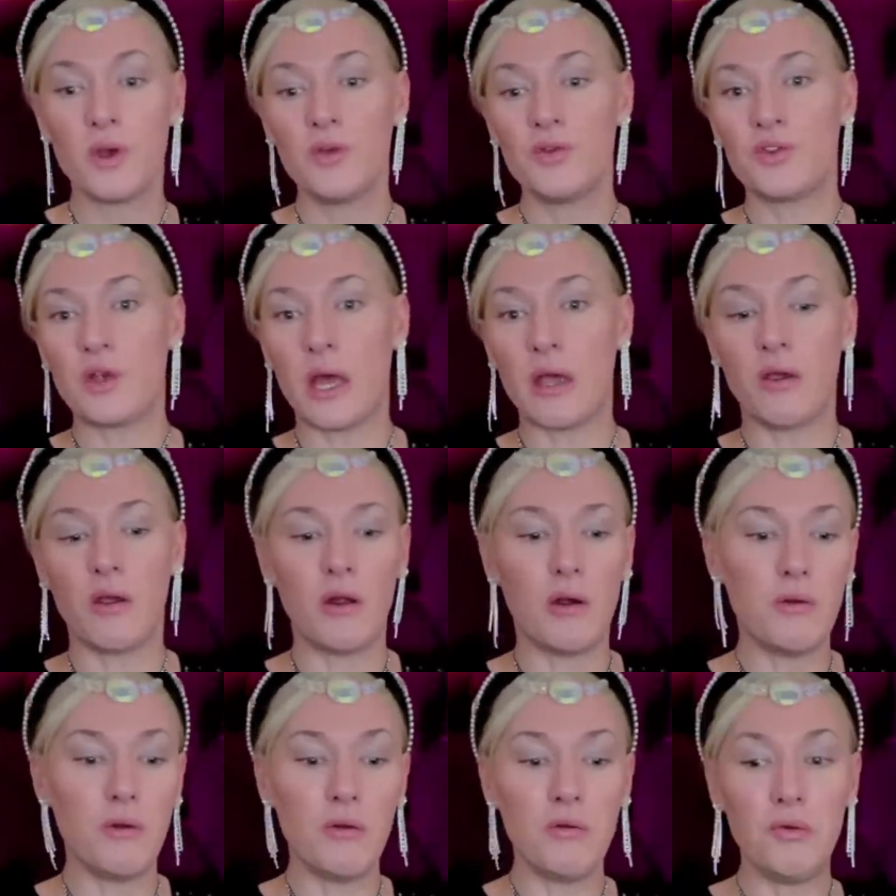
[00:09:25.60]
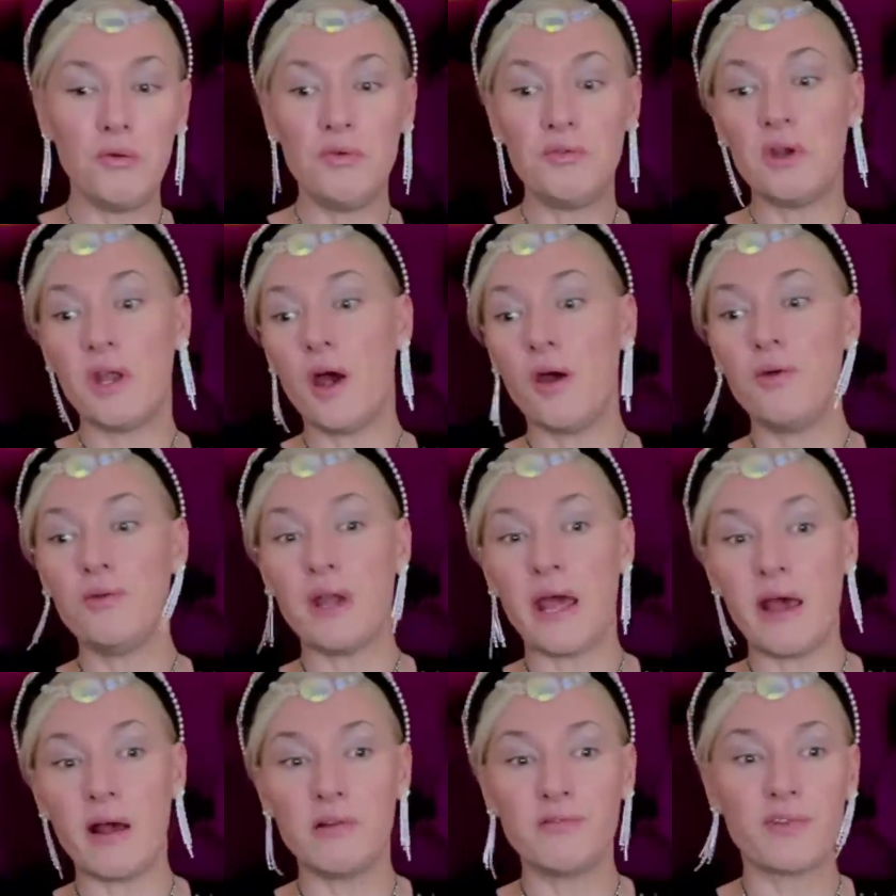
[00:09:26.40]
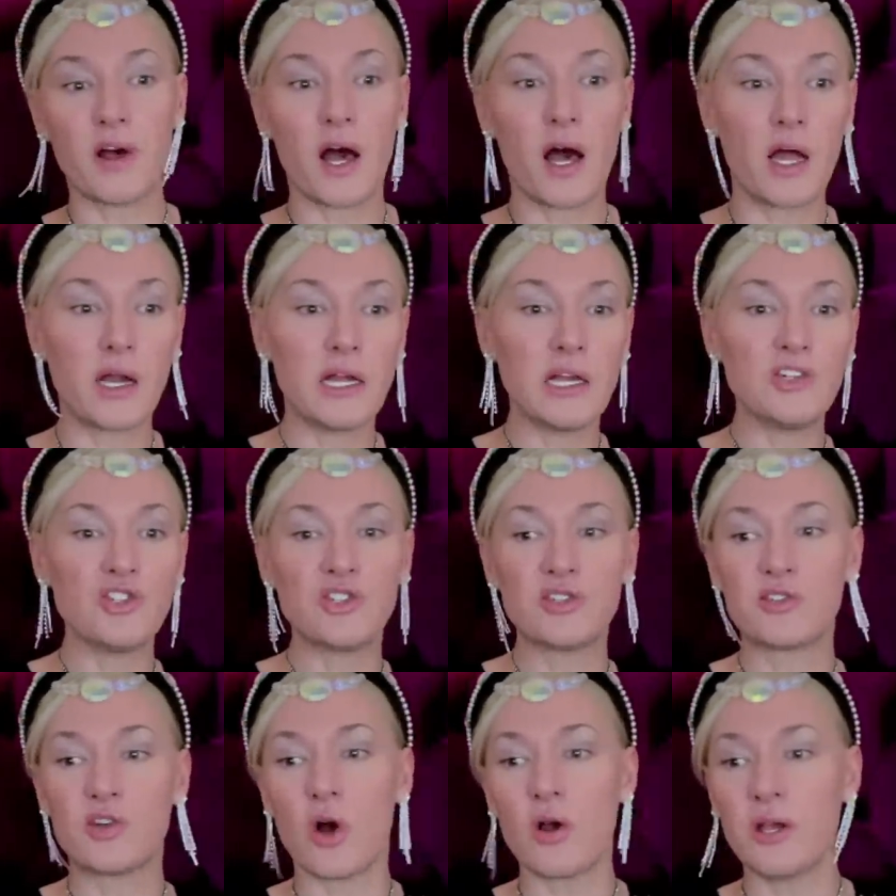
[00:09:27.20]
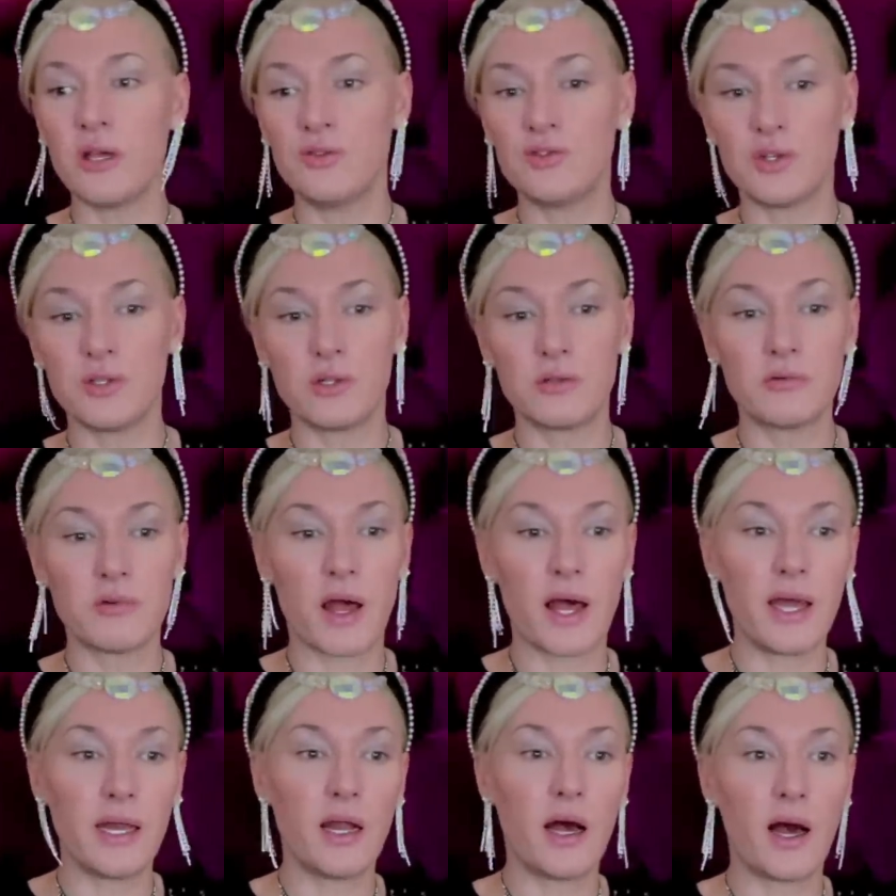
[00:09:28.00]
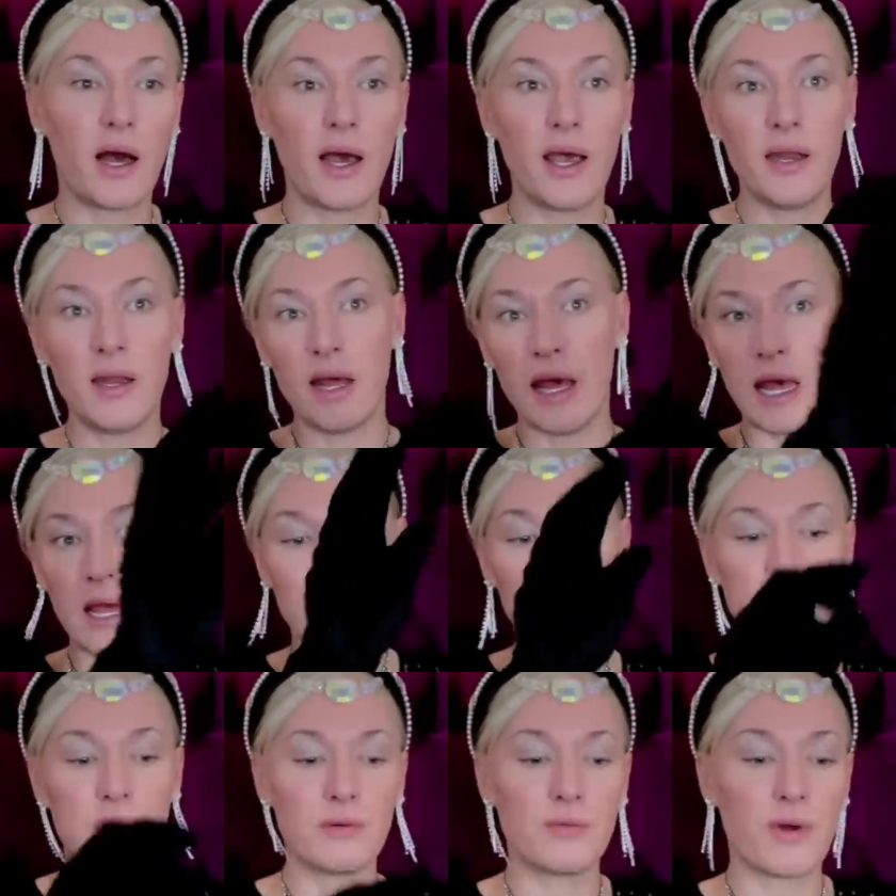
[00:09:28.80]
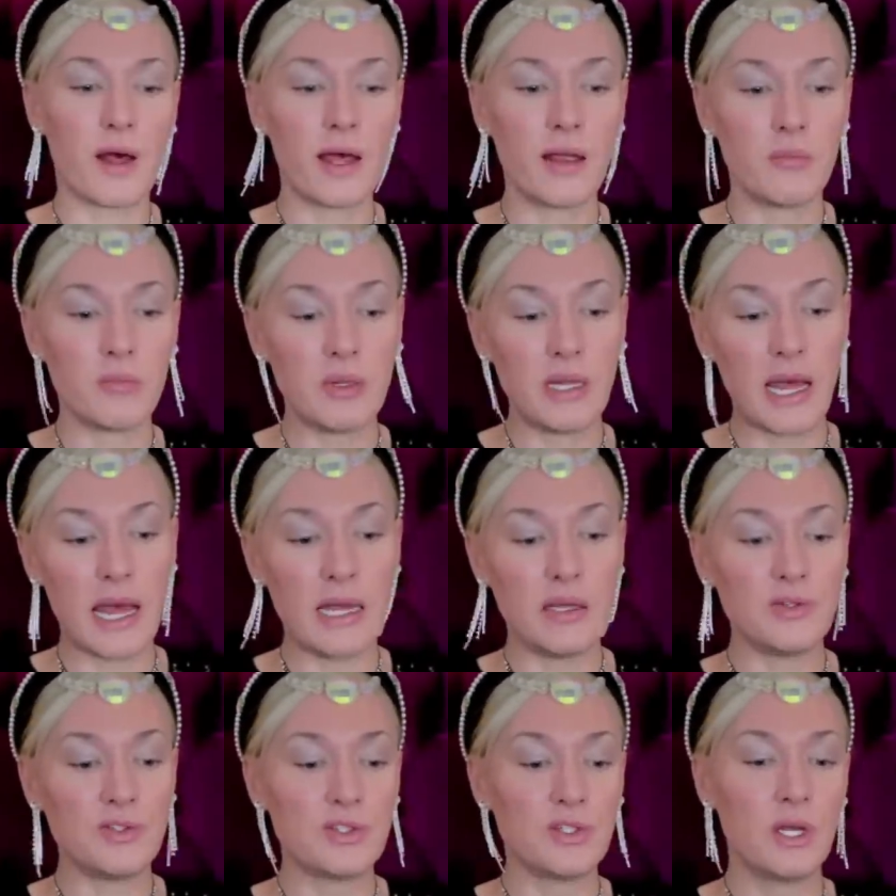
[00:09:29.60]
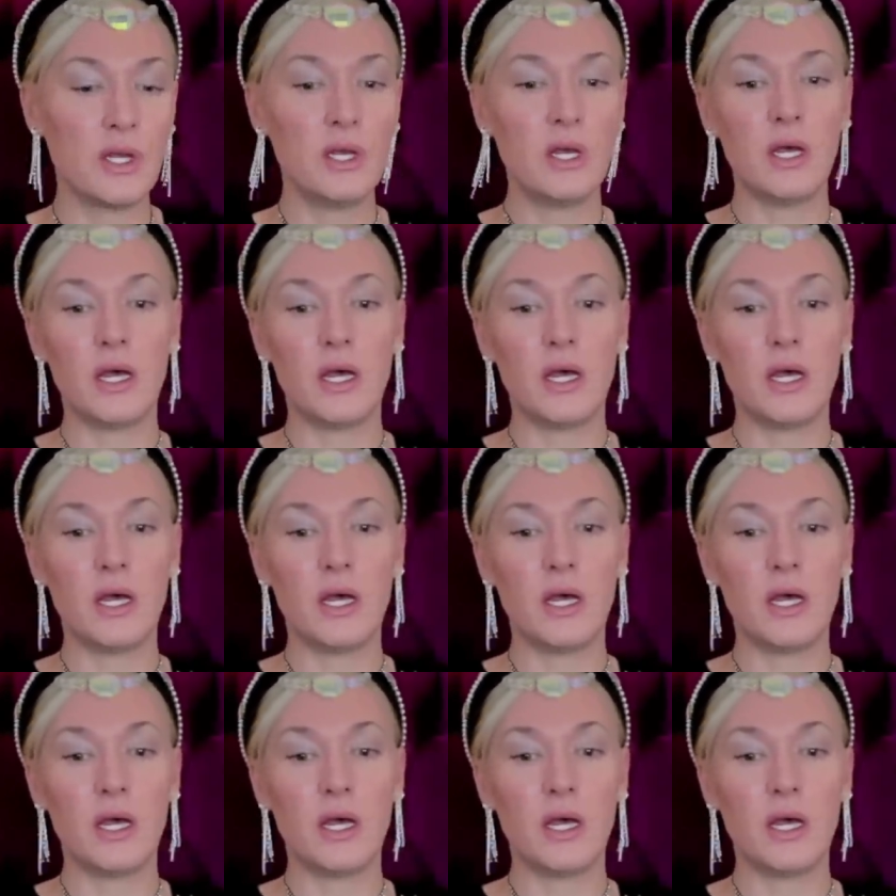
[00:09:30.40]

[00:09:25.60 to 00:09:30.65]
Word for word: saying, you know, ooh, no nail varnish, stockings at the right height, hair in the right place,